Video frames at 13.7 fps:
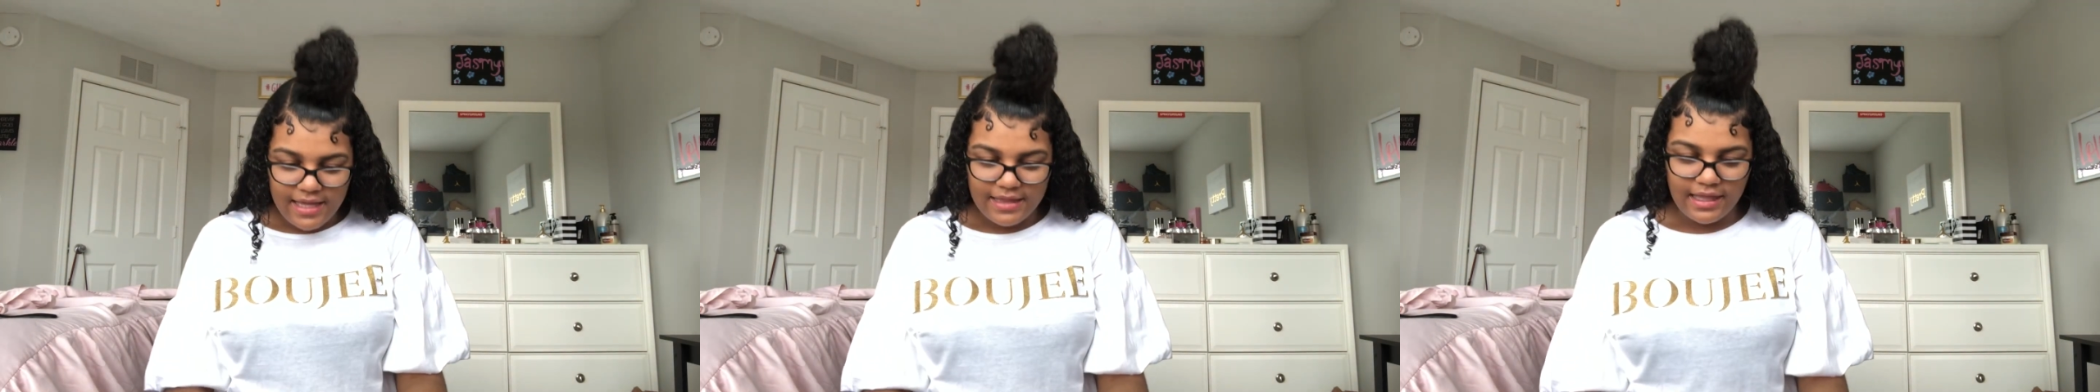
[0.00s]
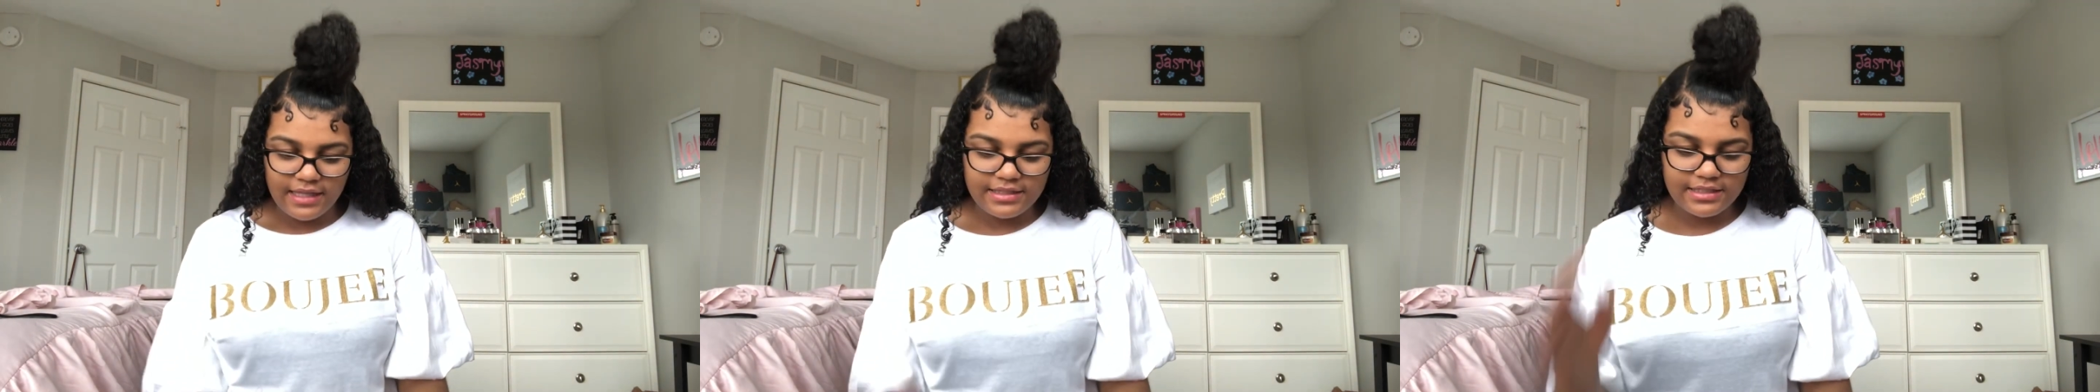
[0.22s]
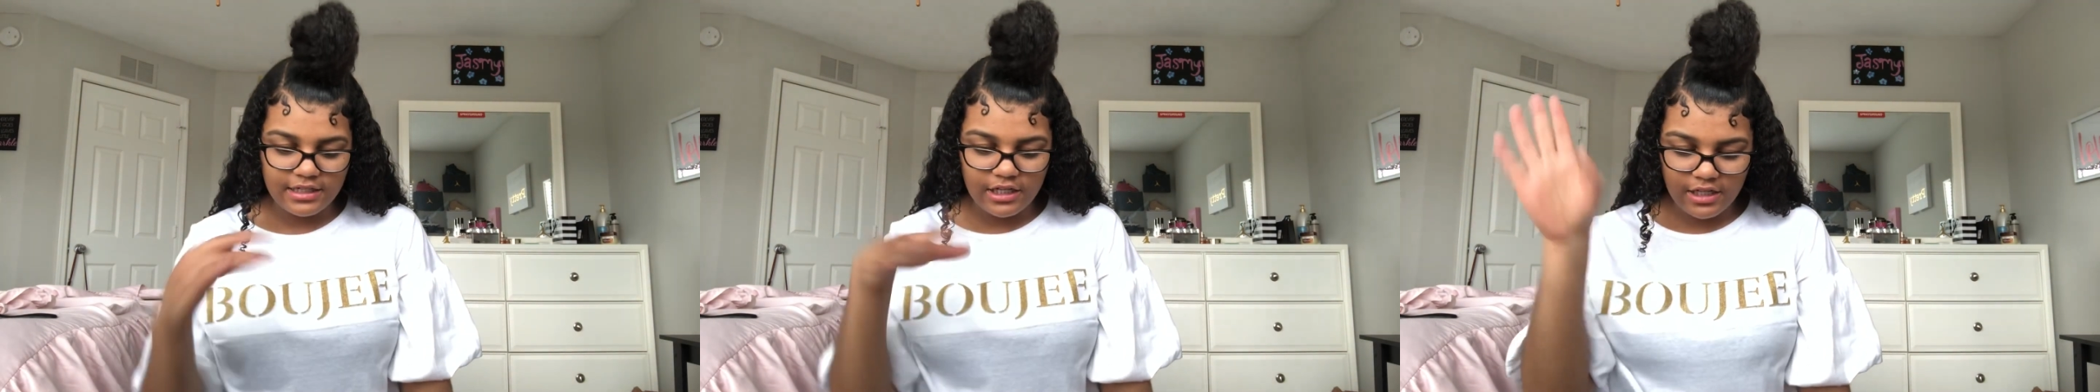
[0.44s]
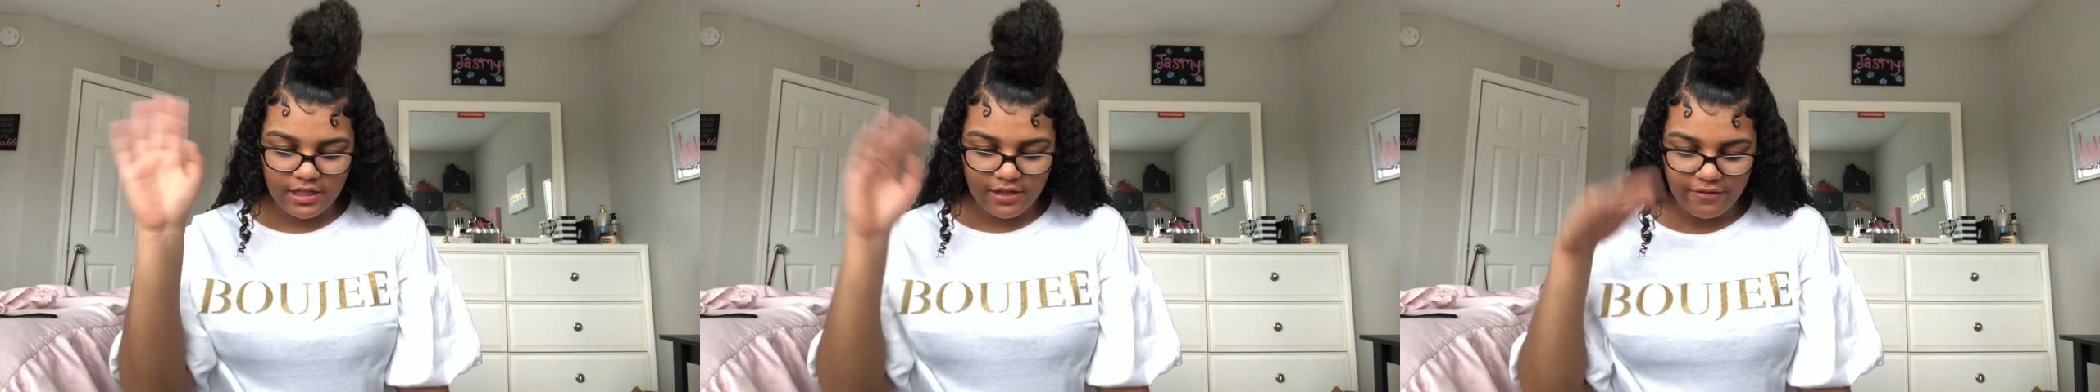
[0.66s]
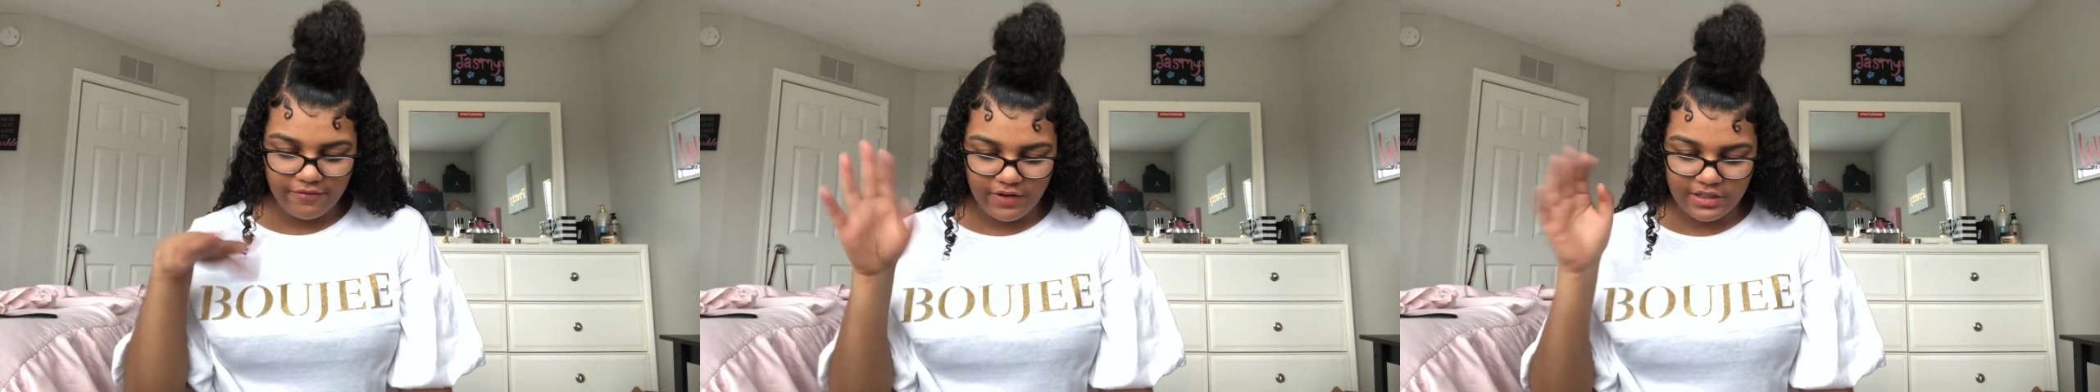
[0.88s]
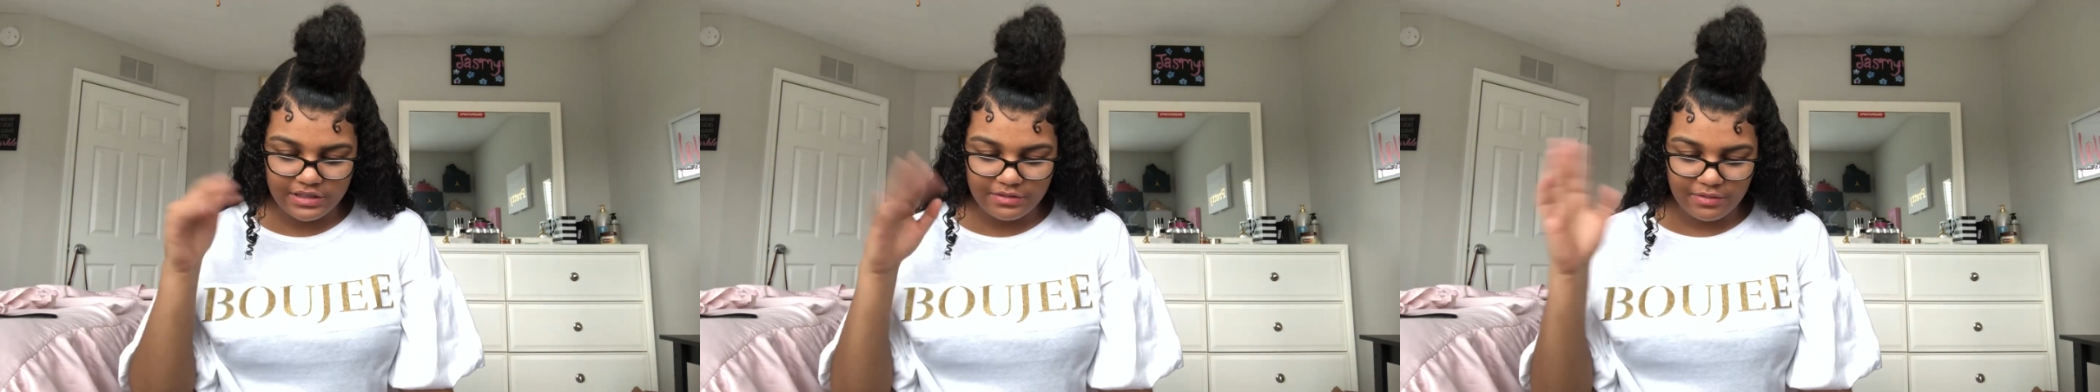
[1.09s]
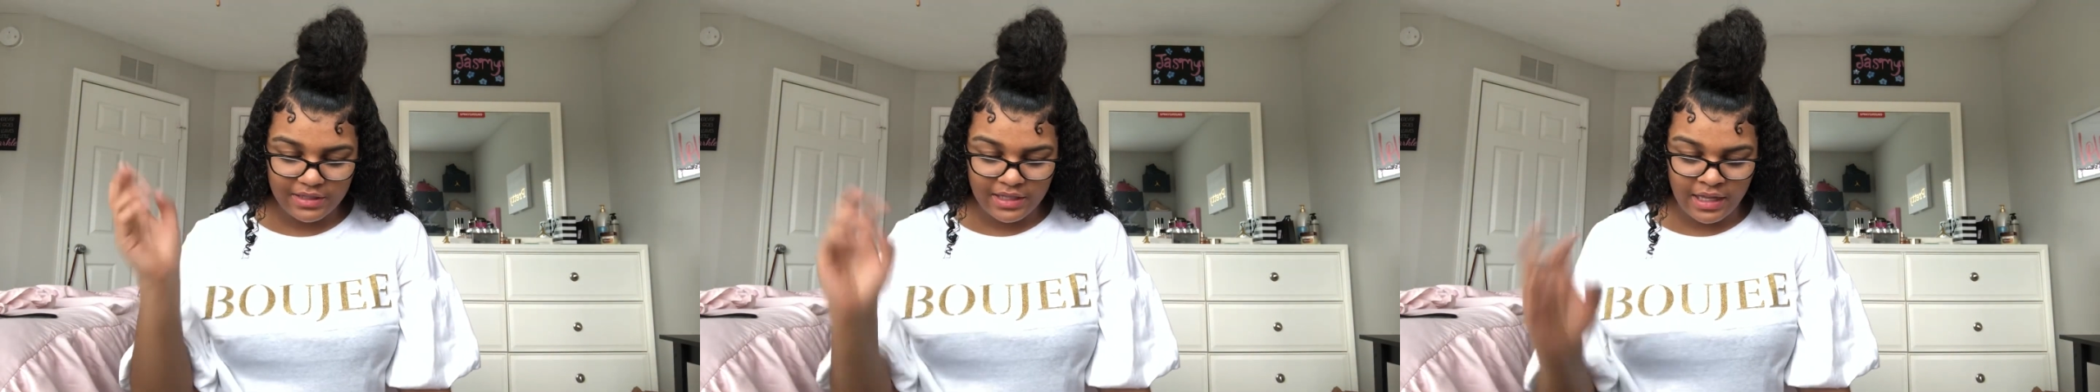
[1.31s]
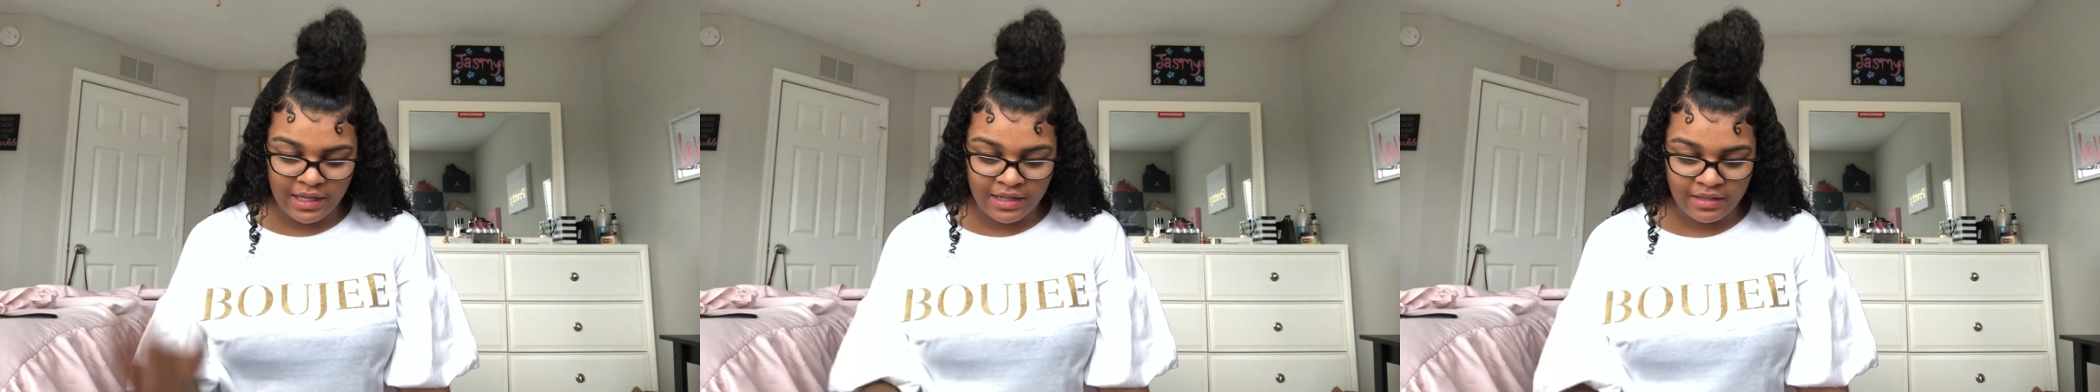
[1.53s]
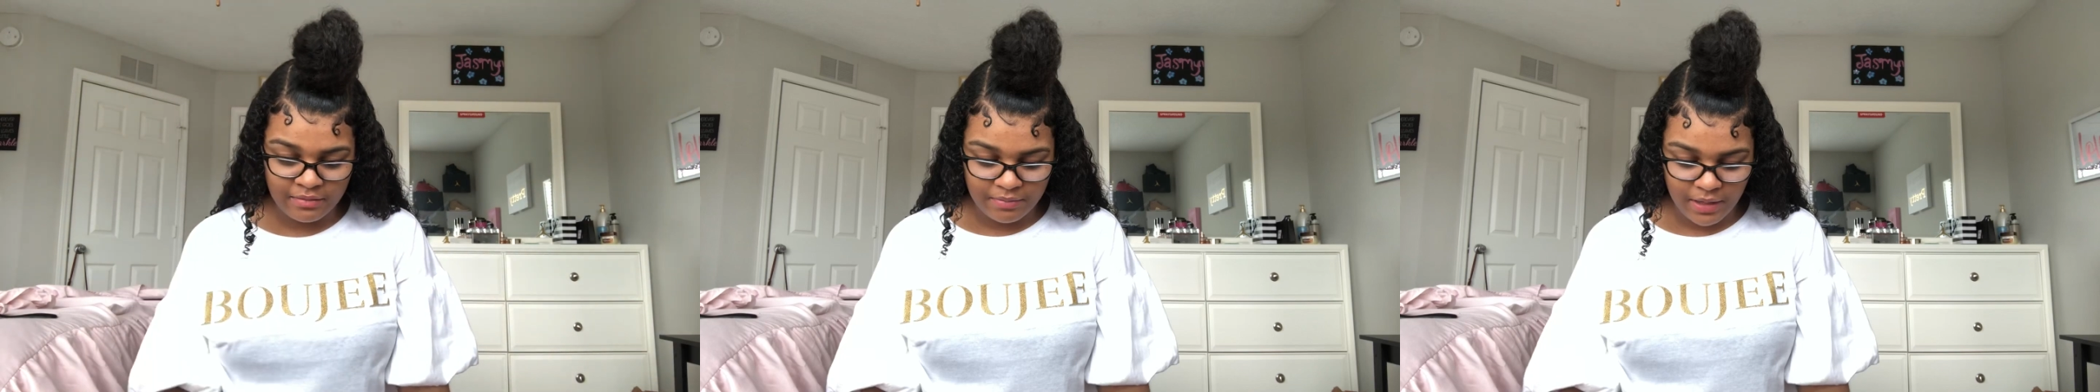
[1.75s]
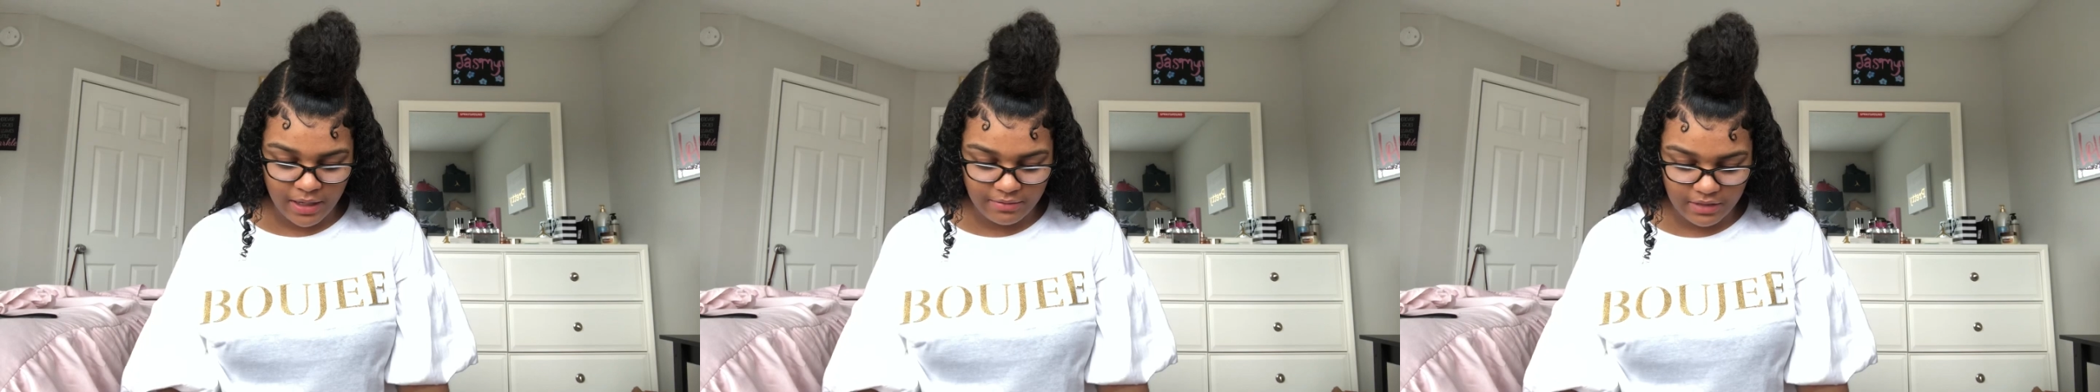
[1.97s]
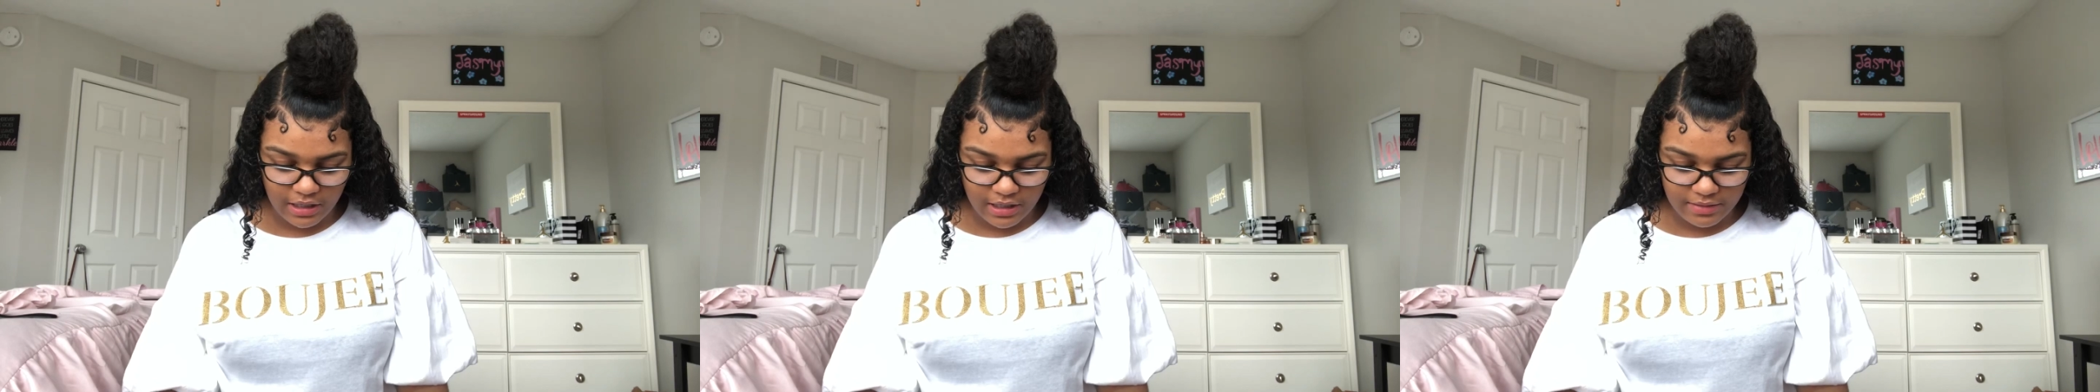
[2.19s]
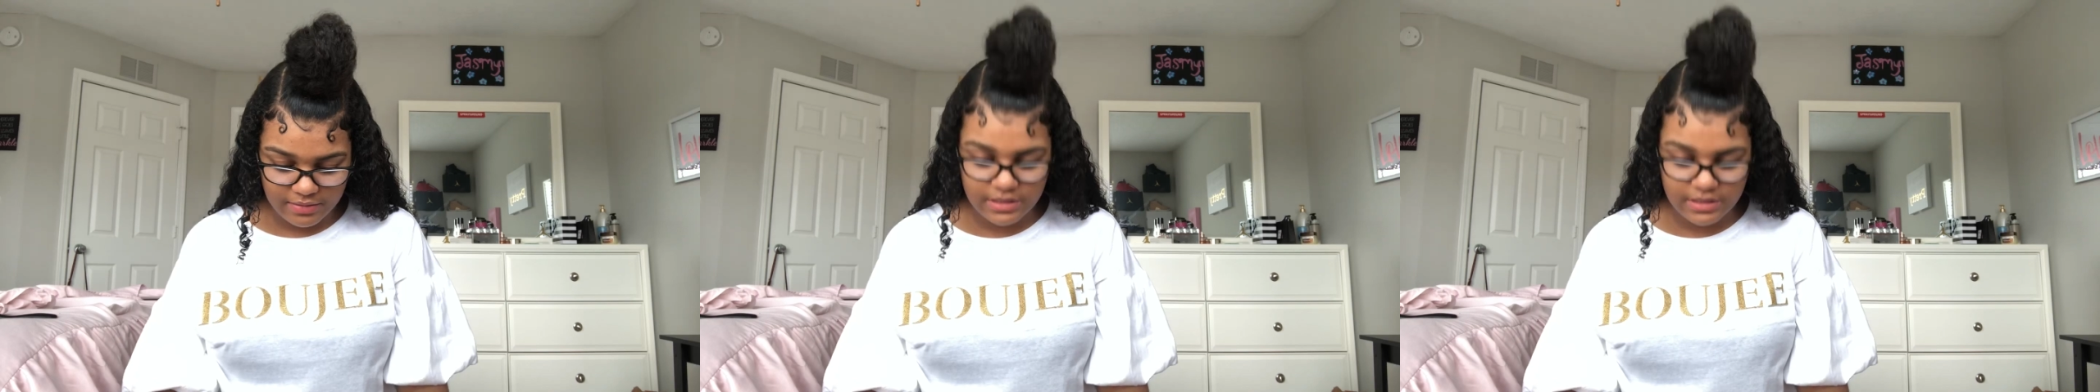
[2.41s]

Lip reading: That's literally the first one that popped up.